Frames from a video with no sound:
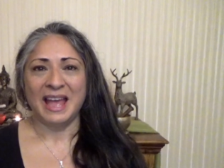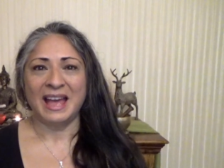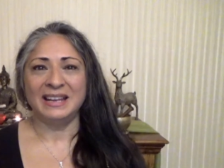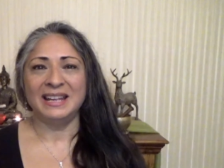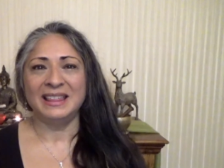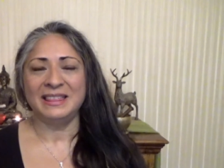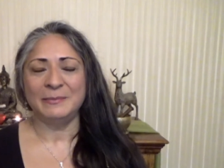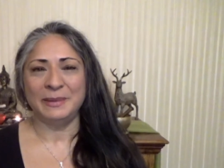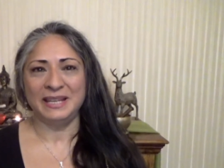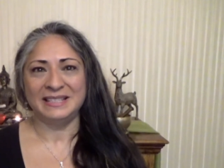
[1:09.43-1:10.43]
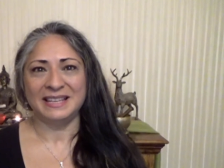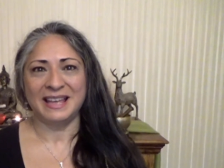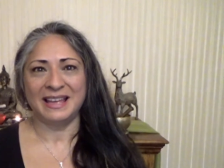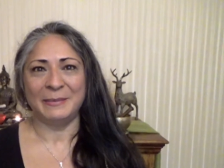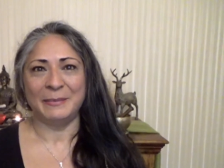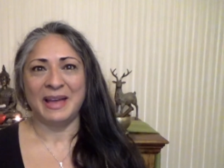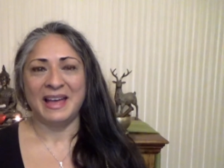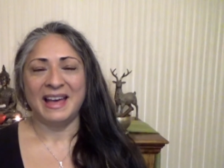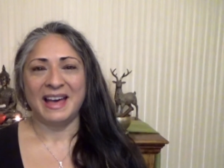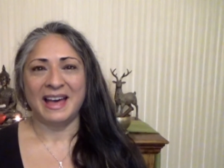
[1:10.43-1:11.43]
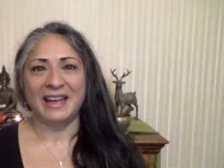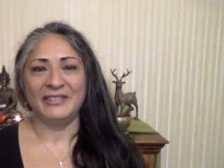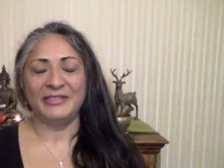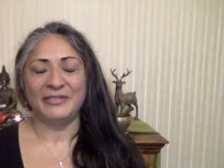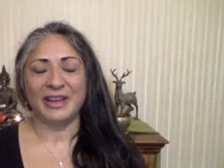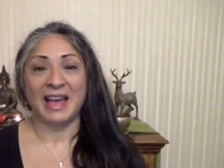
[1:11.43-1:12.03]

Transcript: And in the meantime, I've